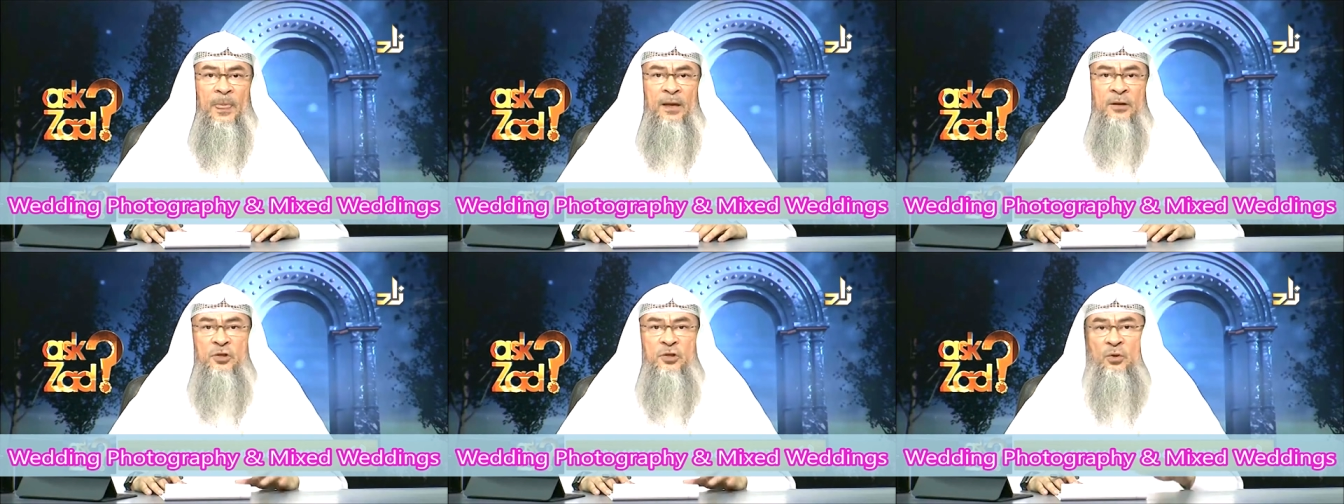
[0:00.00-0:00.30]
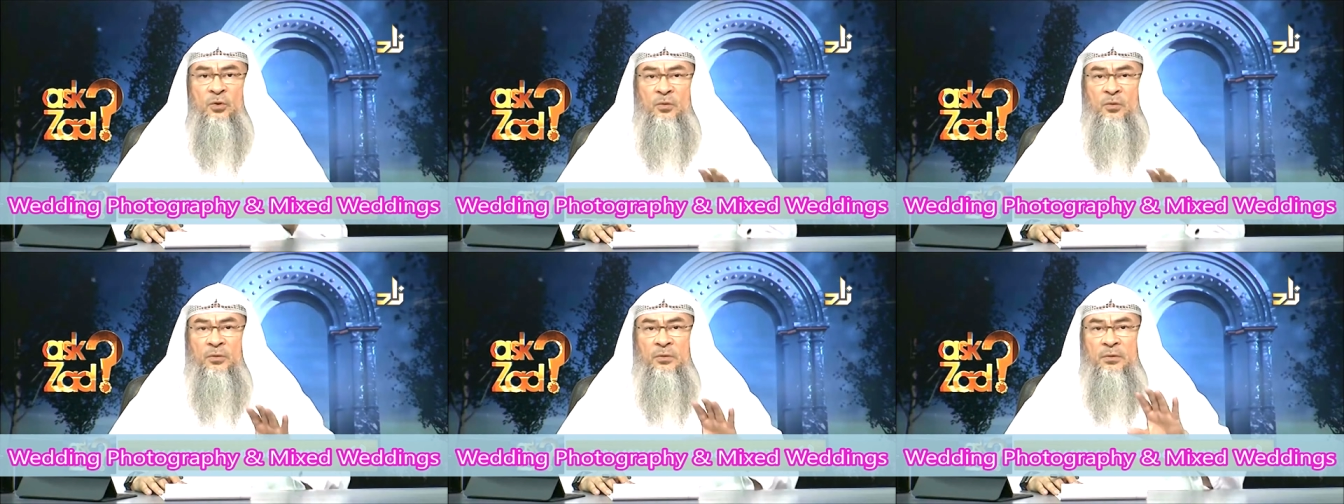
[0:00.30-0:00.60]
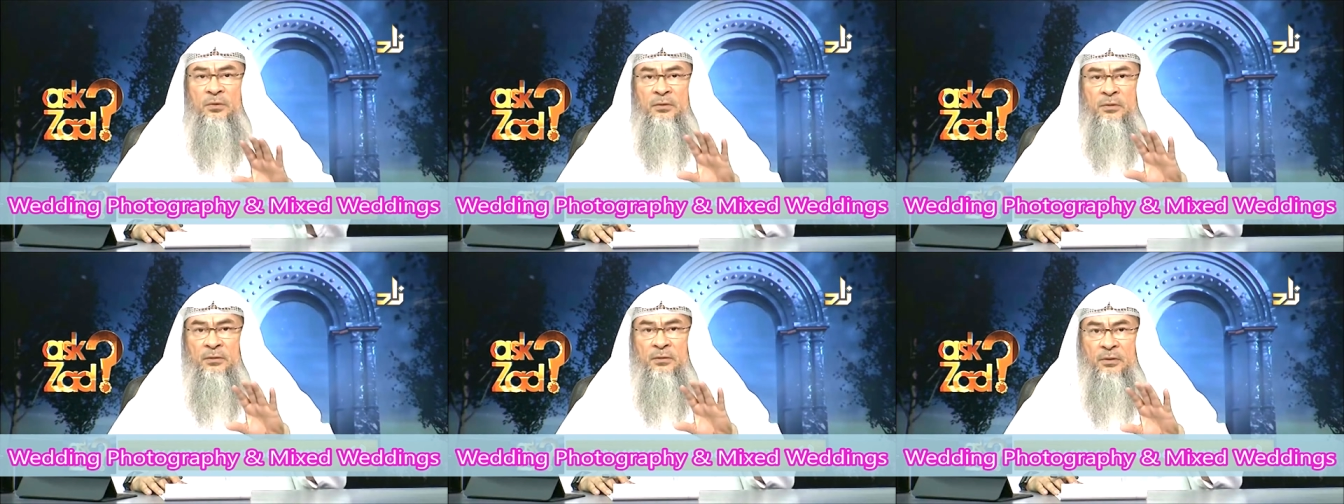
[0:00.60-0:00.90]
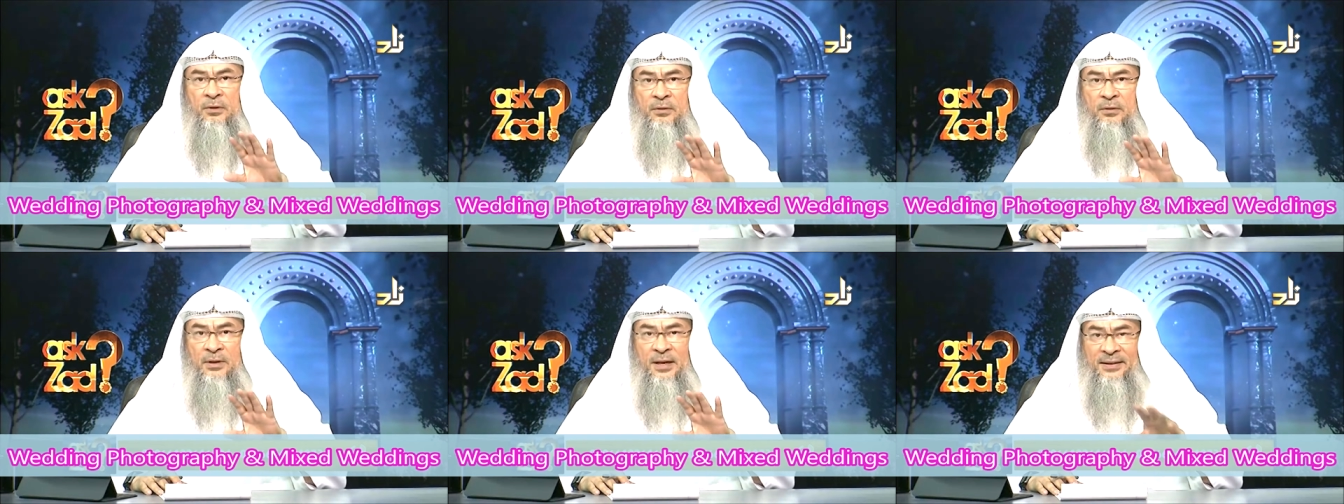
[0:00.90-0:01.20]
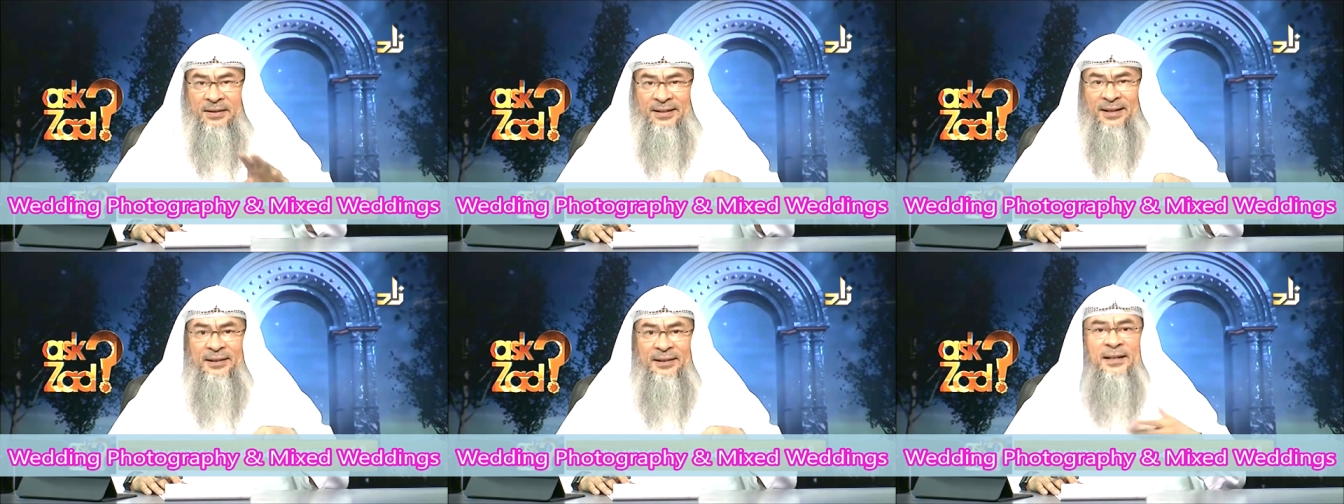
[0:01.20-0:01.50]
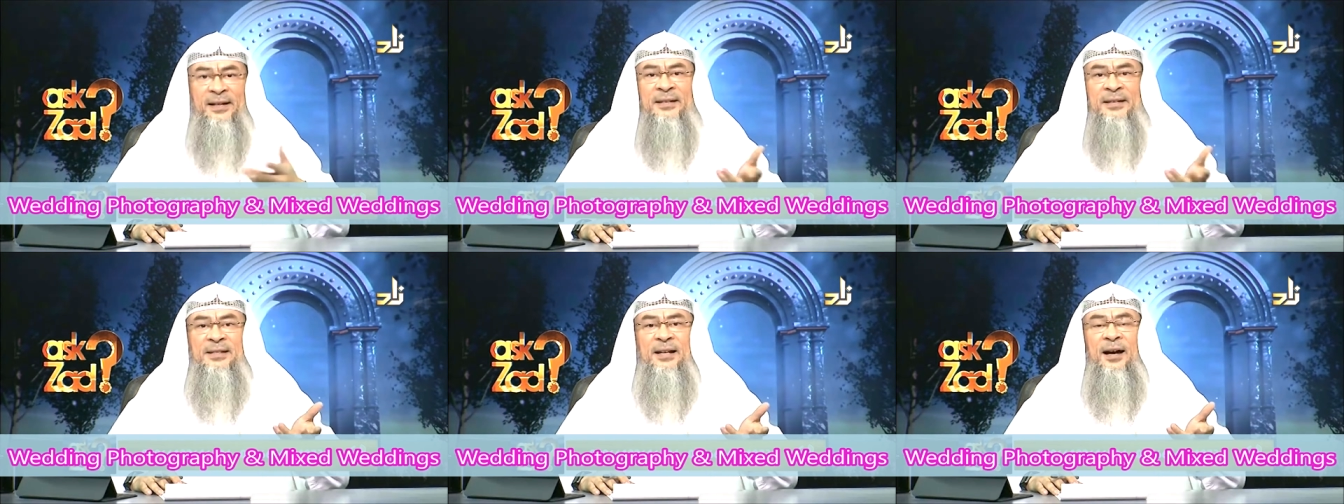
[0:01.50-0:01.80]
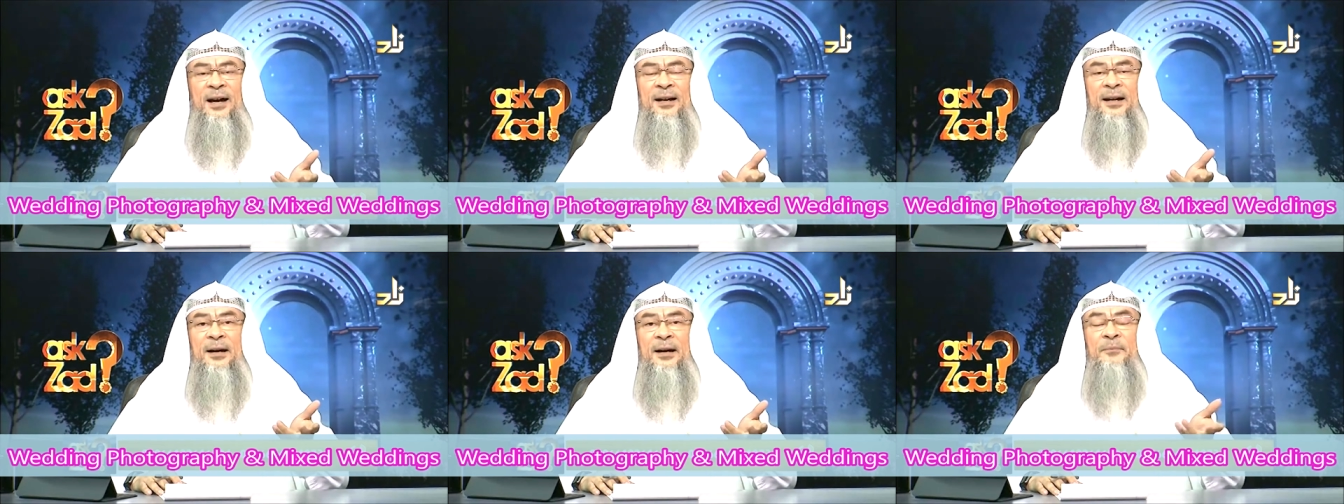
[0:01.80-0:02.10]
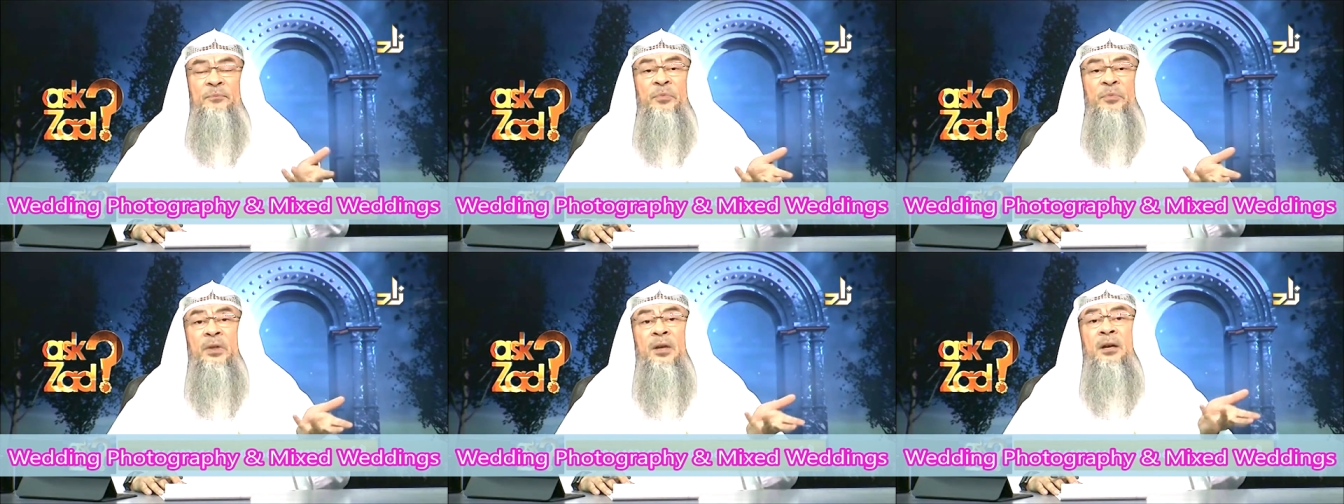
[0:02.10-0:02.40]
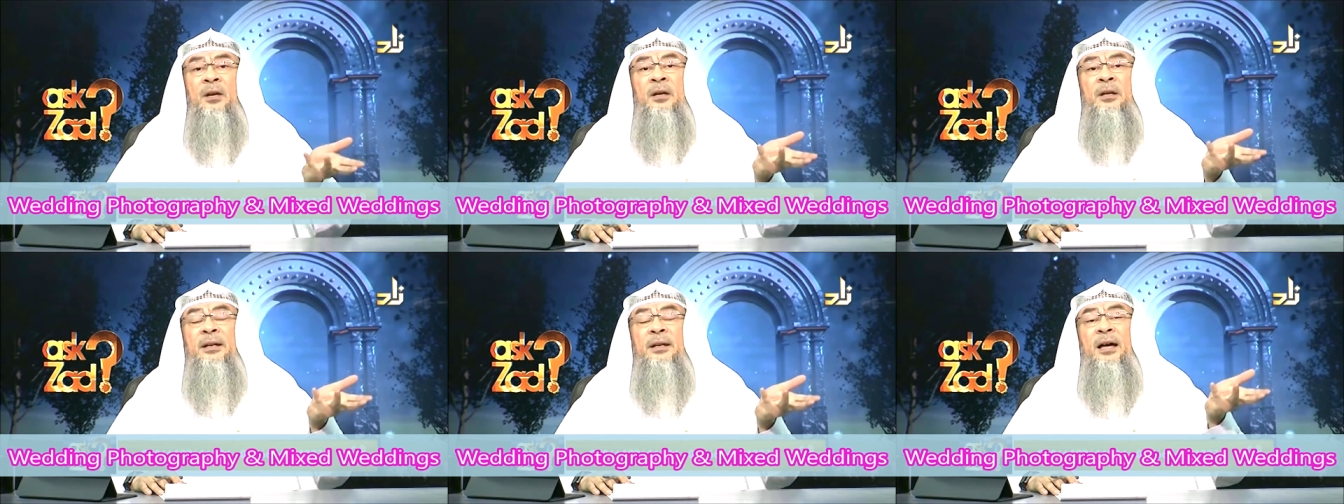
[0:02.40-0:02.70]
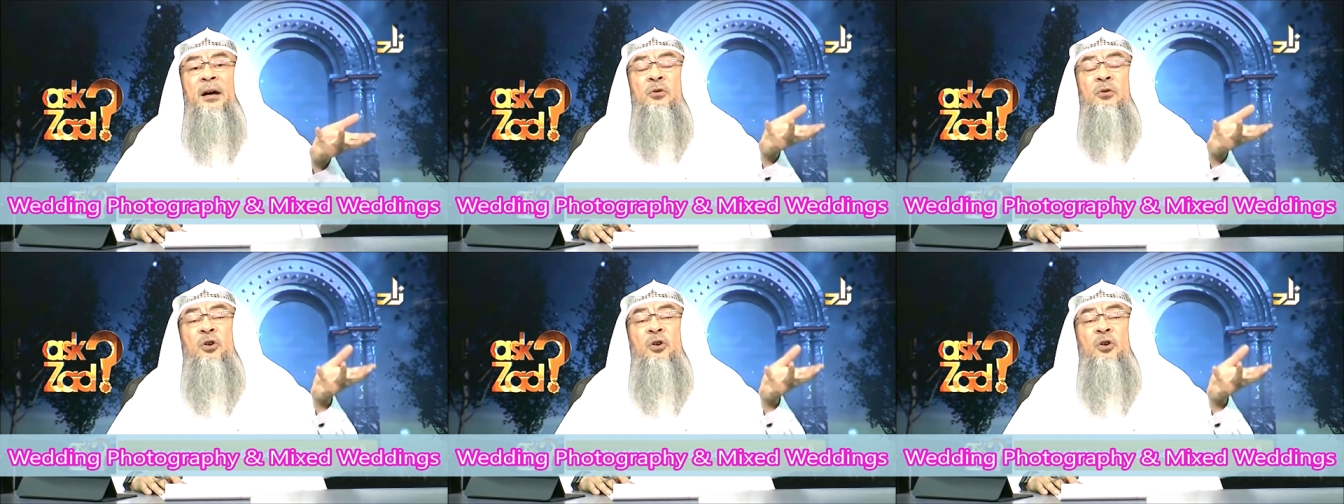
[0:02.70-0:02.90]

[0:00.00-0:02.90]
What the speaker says: So attending is haram. Now